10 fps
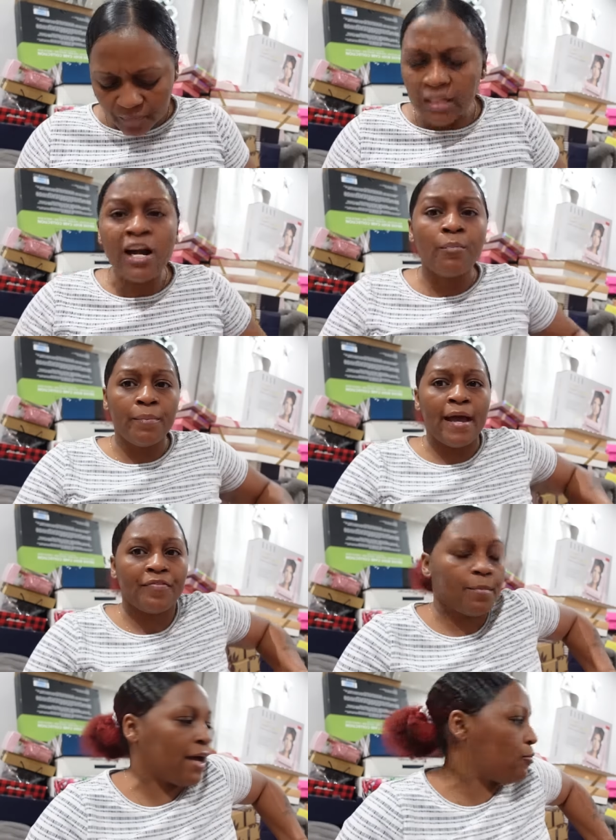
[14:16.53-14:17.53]
It's gonna be Bath
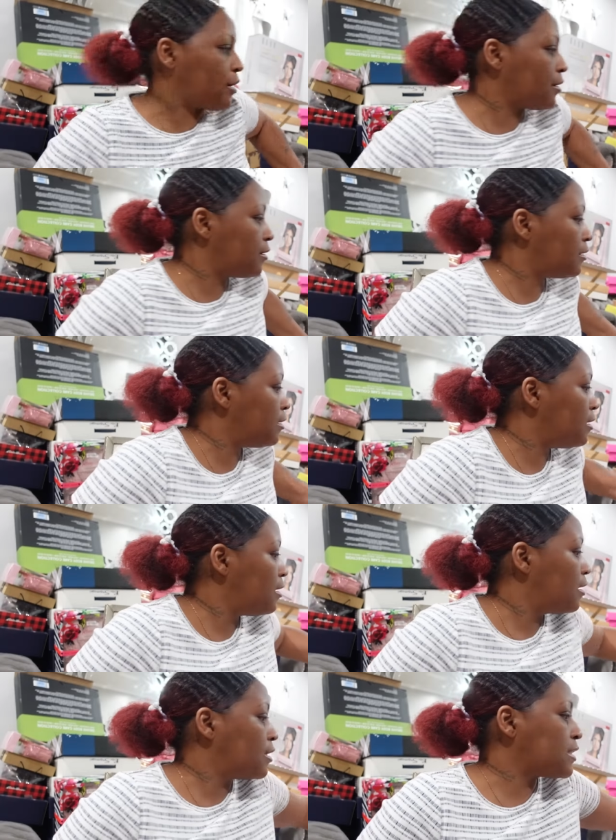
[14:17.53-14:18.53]
and Body Work
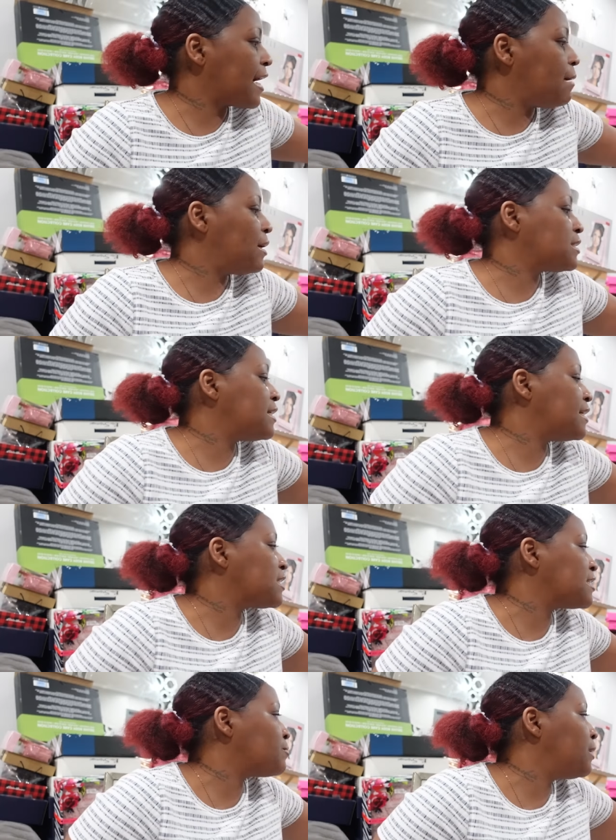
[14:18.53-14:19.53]
because I got my set
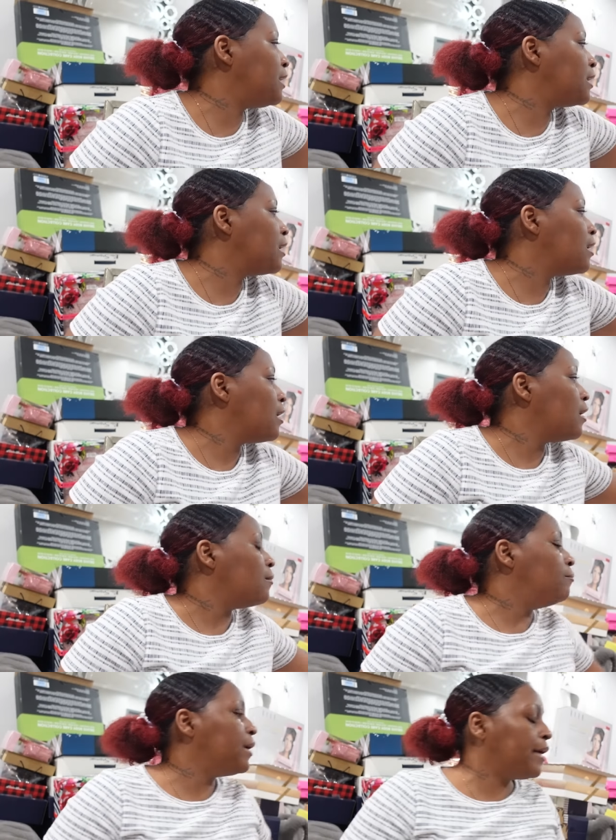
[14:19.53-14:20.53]
that's pink.
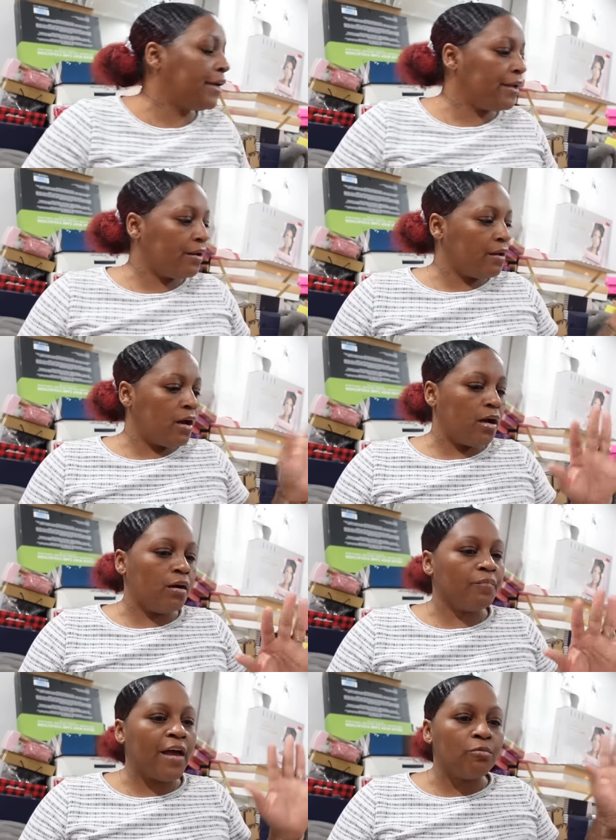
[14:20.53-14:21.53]
But
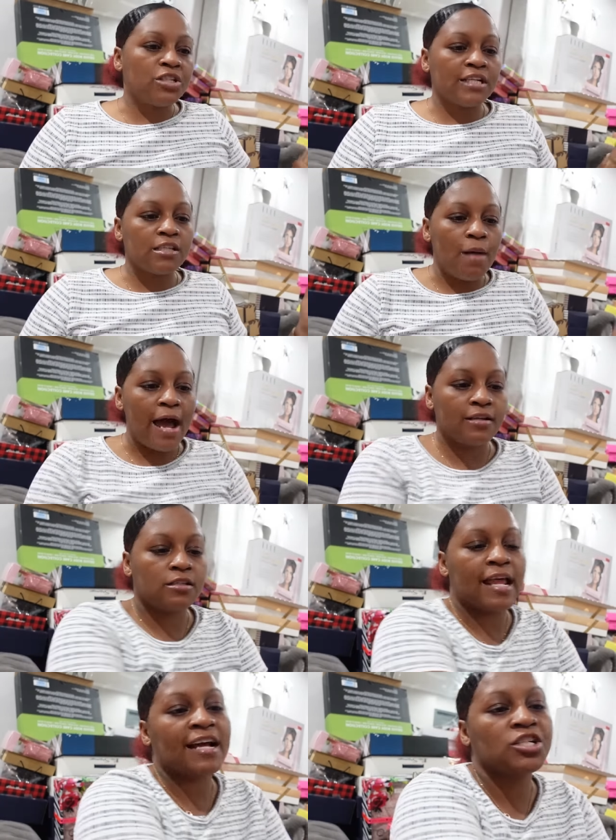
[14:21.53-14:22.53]
um, that was just some items
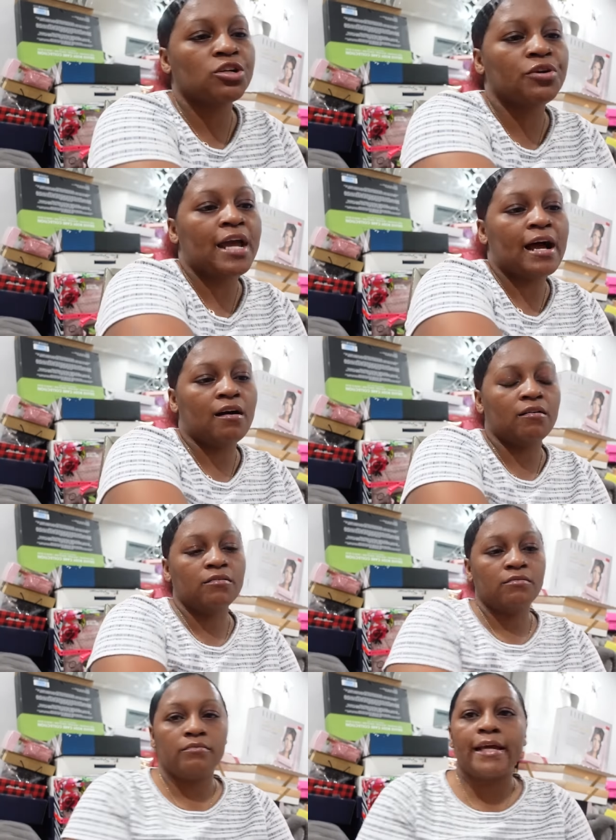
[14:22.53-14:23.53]
that I can show y'all.
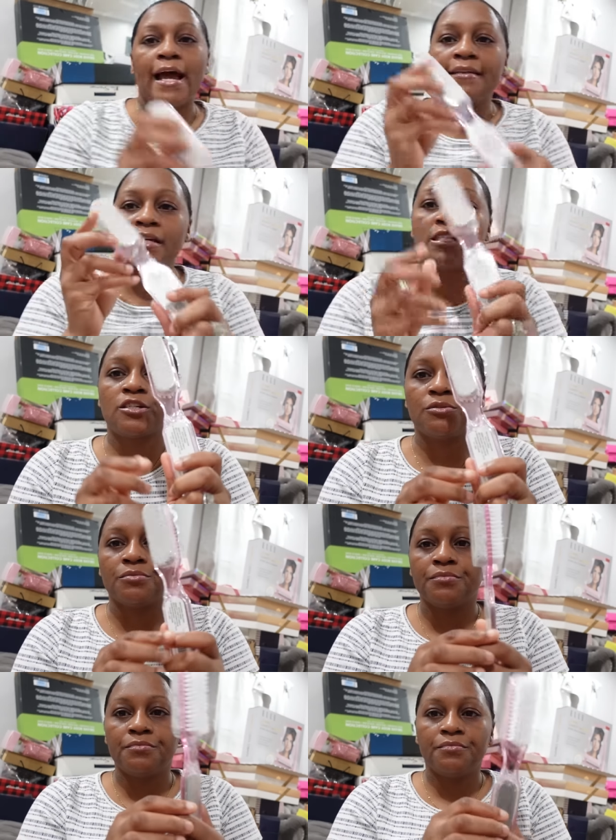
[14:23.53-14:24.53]
They got this
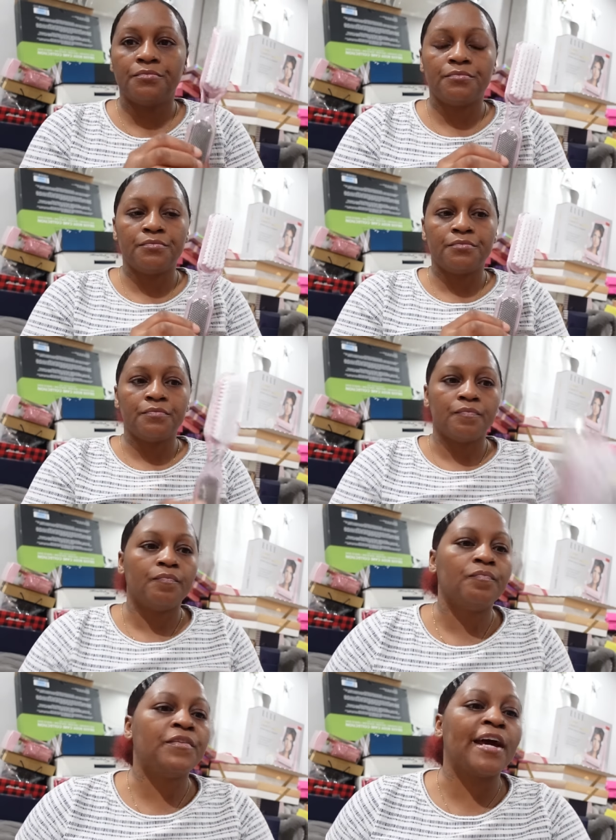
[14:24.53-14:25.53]
too.
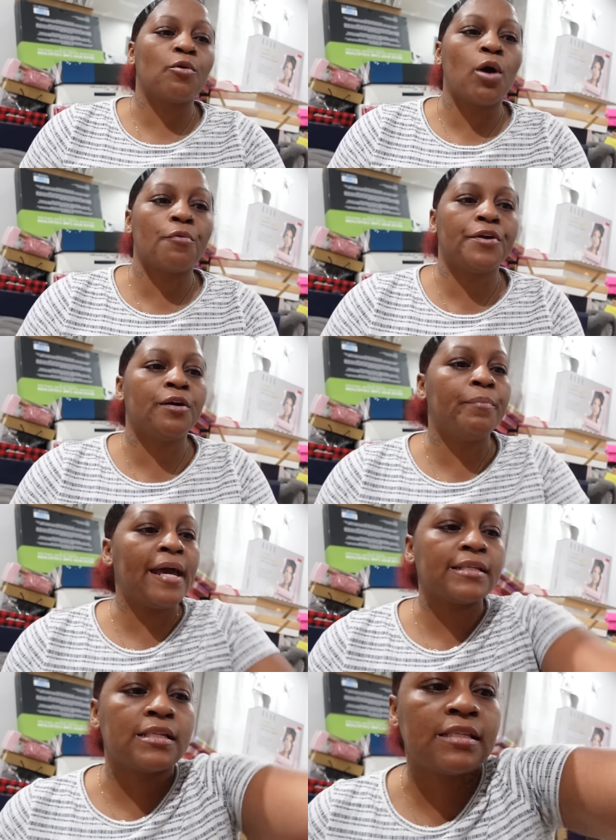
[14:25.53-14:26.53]
That'll work with them
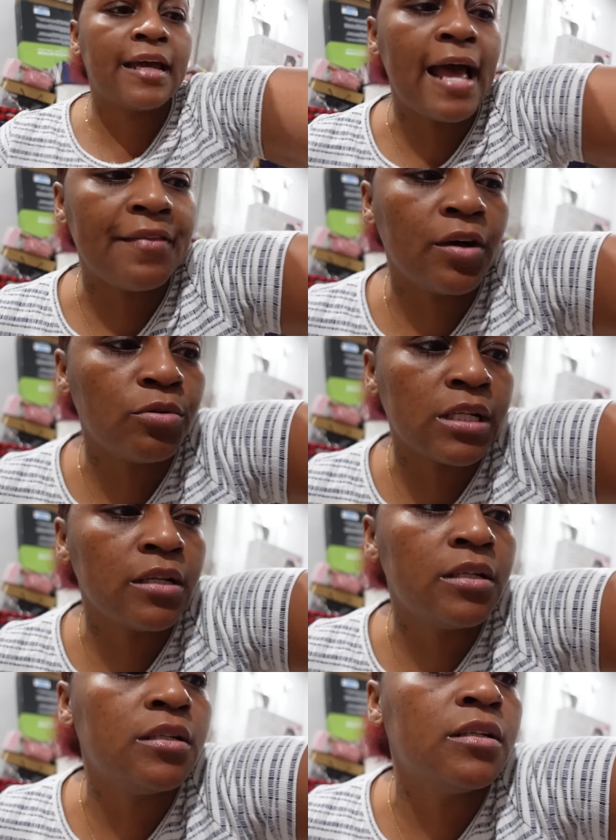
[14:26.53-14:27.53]
baskets. They got those
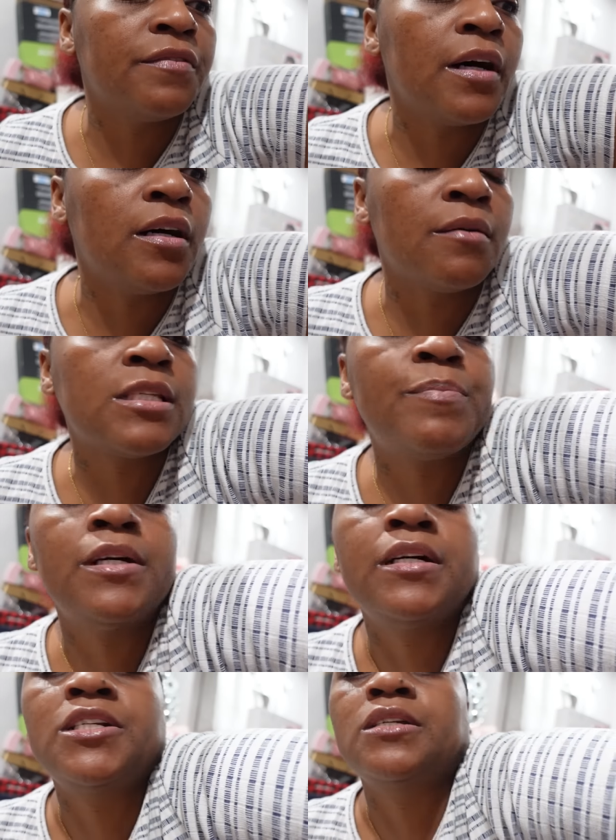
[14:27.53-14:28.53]
love um,
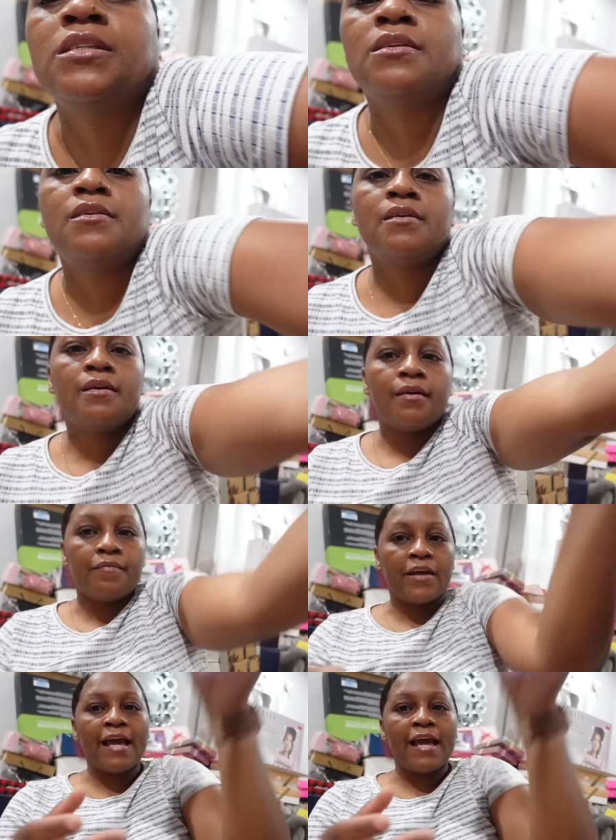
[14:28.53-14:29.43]
sponges. They